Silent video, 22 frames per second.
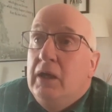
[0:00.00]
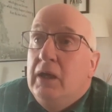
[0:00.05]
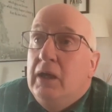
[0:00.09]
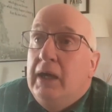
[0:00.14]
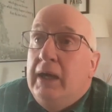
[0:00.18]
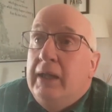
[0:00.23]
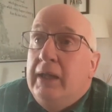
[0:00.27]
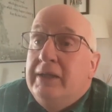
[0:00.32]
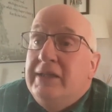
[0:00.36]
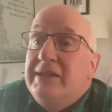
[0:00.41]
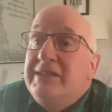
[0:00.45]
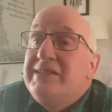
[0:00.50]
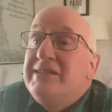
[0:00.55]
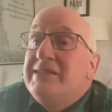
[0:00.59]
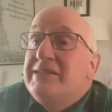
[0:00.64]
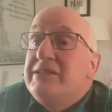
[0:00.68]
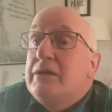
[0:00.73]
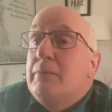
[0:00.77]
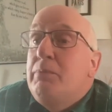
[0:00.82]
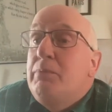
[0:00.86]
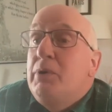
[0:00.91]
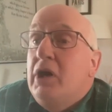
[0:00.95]
And this
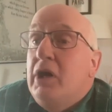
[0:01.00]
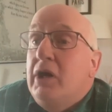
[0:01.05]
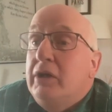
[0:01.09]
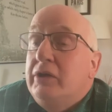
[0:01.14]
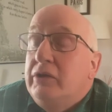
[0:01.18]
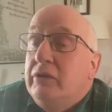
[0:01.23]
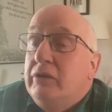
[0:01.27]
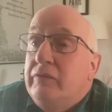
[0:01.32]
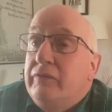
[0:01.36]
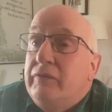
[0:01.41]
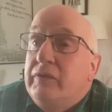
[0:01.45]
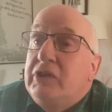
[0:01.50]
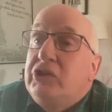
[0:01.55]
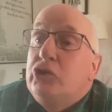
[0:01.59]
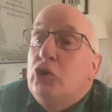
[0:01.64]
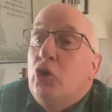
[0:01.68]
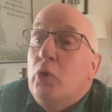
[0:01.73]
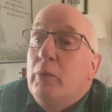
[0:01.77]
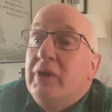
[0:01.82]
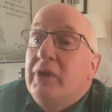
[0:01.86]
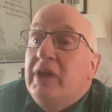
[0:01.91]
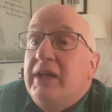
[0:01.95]
is the part of
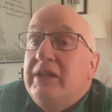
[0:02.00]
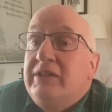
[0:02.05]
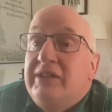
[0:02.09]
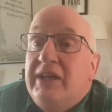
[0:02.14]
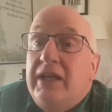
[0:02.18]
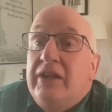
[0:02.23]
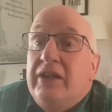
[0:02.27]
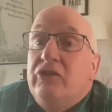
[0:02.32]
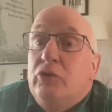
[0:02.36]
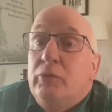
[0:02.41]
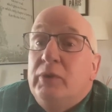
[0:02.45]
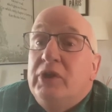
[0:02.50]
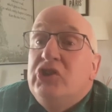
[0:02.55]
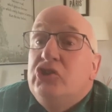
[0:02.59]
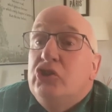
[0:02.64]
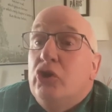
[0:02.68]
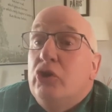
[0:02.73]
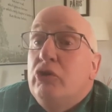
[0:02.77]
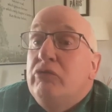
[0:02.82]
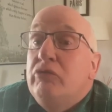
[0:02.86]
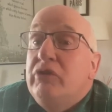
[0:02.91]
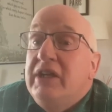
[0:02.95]
Job that I tend to
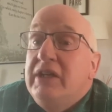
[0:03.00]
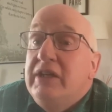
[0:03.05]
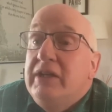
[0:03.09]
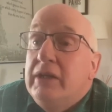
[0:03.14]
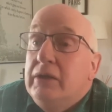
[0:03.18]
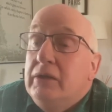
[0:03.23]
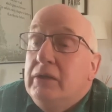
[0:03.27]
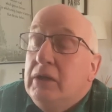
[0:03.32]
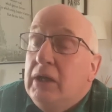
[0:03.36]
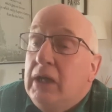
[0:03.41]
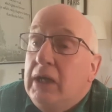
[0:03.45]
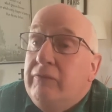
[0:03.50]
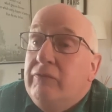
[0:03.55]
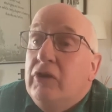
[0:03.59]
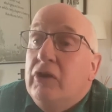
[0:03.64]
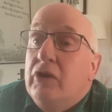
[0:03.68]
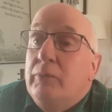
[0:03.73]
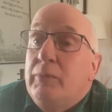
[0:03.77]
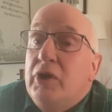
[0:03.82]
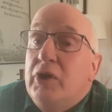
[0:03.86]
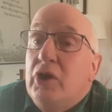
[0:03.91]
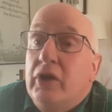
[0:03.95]
enjoy reading. I've
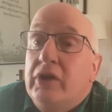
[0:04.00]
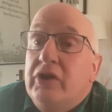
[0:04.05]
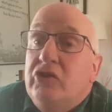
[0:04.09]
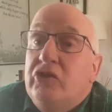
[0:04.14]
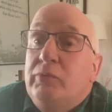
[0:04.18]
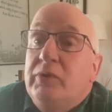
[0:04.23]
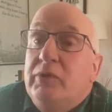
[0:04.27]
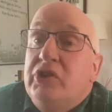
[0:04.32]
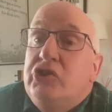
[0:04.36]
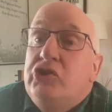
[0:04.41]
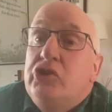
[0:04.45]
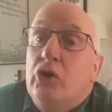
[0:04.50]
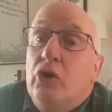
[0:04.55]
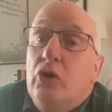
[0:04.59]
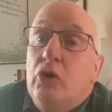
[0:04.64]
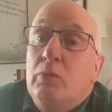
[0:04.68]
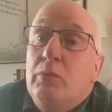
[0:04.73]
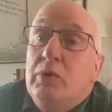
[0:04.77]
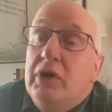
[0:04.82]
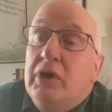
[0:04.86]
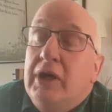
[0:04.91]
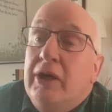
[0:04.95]
got to be honest with
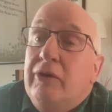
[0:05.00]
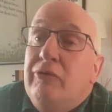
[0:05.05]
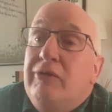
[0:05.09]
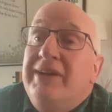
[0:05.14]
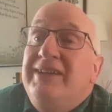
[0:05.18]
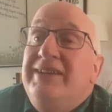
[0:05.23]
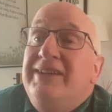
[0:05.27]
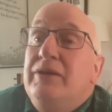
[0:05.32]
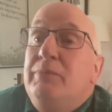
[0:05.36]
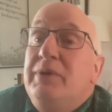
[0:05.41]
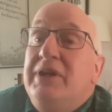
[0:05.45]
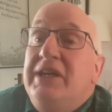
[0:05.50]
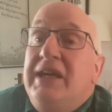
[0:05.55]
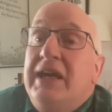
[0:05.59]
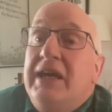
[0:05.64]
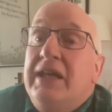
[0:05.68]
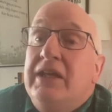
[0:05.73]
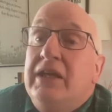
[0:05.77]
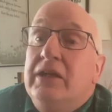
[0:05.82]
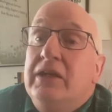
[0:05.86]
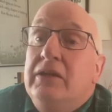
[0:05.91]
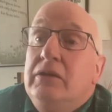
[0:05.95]
Job. I read the
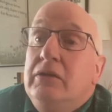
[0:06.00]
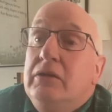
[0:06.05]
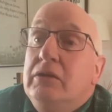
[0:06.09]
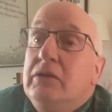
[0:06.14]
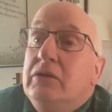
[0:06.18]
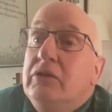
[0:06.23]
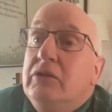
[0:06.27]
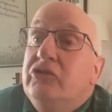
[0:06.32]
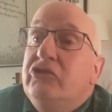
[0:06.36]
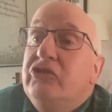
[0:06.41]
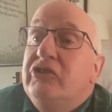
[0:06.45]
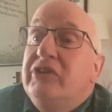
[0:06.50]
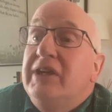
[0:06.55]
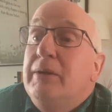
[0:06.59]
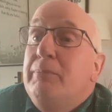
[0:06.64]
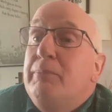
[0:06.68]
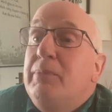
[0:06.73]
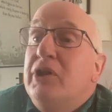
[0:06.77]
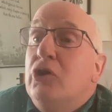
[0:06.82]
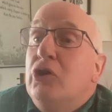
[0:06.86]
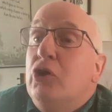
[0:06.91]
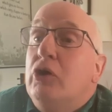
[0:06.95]
beginning,
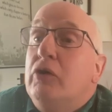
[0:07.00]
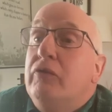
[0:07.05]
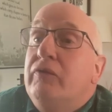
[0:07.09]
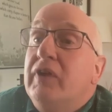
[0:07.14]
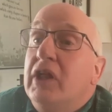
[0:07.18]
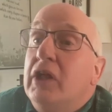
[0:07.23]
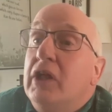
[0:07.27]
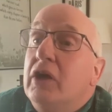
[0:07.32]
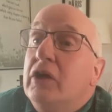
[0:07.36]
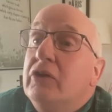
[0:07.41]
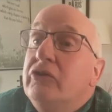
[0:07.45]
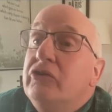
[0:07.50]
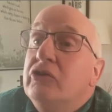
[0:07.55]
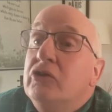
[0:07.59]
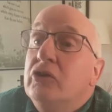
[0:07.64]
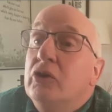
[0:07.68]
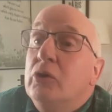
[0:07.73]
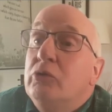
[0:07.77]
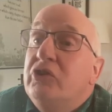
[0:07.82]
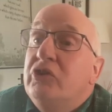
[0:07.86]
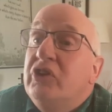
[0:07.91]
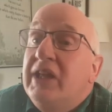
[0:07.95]
skip an awful lot, and
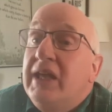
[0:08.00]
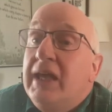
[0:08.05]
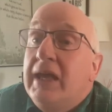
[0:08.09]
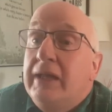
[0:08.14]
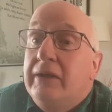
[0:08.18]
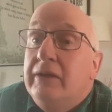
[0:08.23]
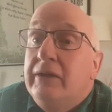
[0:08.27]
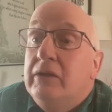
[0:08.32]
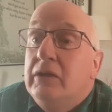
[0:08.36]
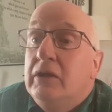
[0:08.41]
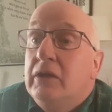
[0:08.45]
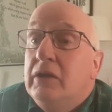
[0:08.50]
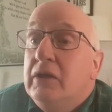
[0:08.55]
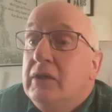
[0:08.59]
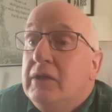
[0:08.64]
go to the end.